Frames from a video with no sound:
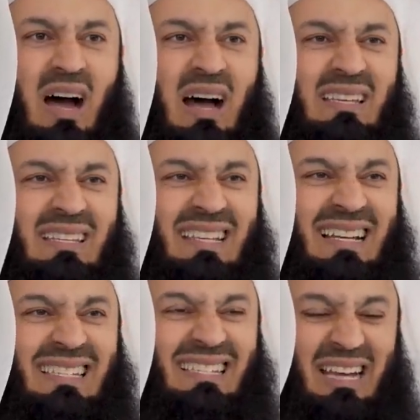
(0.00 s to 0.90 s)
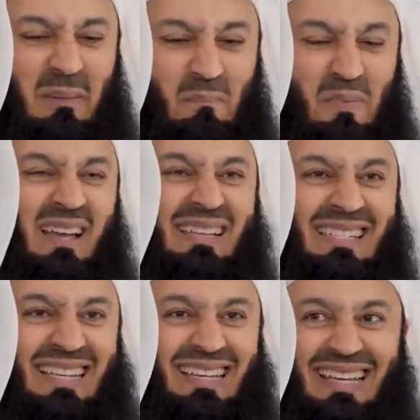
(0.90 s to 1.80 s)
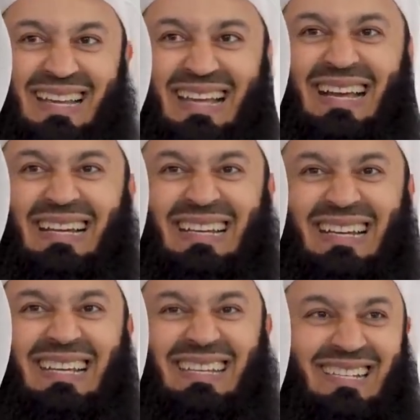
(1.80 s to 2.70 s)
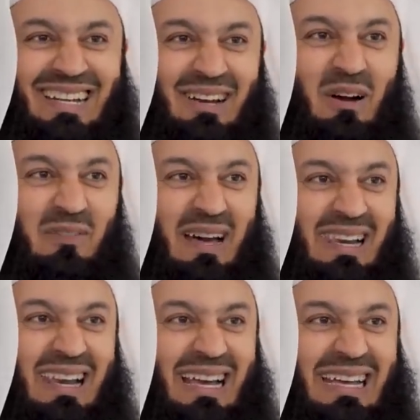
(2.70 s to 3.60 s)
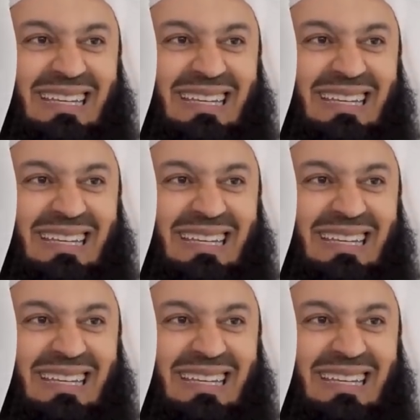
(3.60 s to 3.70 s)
are just a person, a creature of Allah.